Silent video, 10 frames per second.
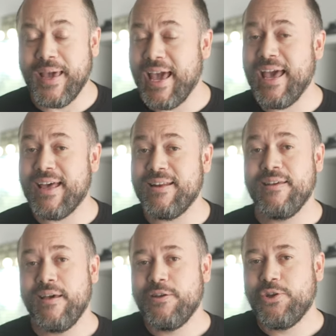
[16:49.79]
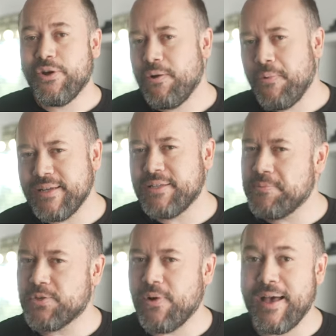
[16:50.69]
And you're gonna wanna
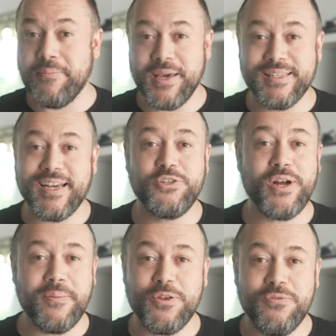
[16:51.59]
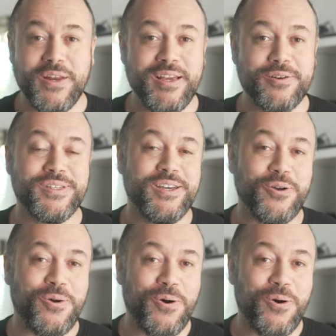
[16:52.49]
subscribe because I drop new videos here